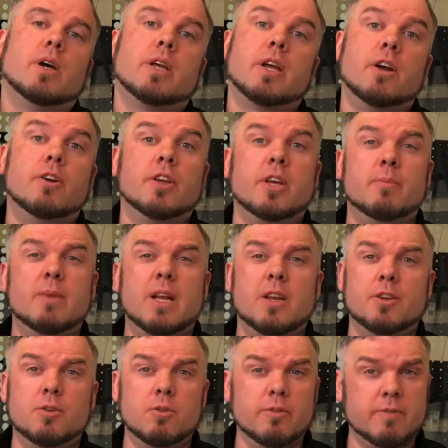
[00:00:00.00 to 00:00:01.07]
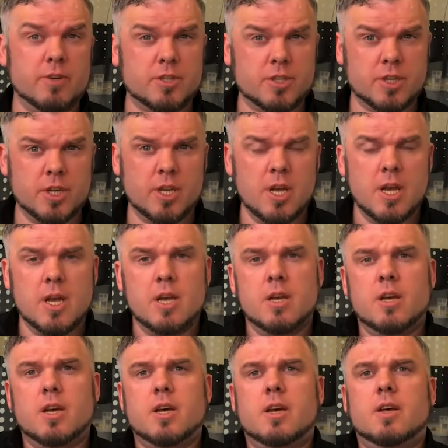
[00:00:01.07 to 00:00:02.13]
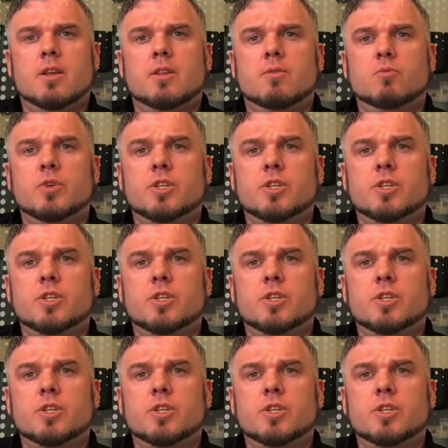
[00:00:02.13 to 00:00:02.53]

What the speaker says: Carnegie Mellon University, the